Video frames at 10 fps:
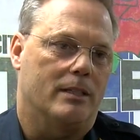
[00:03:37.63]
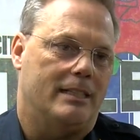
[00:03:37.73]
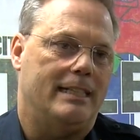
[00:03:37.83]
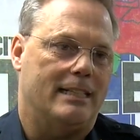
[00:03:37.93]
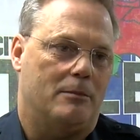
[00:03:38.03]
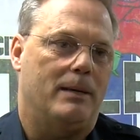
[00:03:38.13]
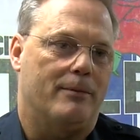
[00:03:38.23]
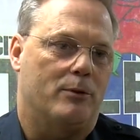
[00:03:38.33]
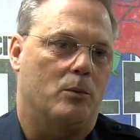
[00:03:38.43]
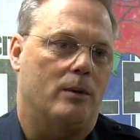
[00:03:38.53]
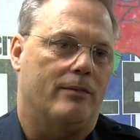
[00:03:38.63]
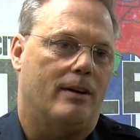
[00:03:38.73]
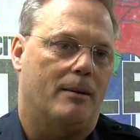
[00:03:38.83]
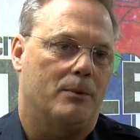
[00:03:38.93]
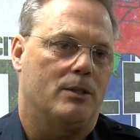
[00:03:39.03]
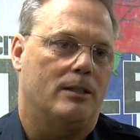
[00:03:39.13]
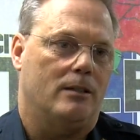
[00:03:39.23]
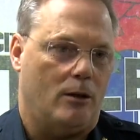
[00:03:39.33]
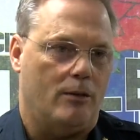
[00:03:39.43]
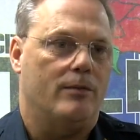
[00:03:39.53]
the city has to pay for twenty-five
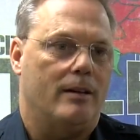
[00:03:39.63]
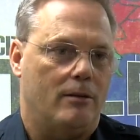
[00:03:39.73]
percent of,